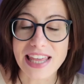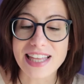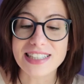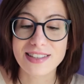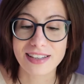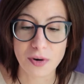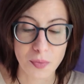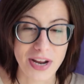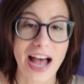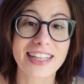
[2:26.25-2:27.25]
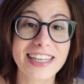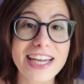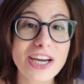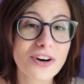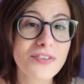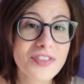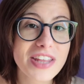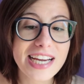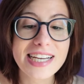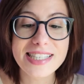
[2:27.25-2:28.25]
That's the reality of
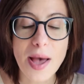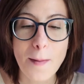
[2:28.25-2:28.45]
things,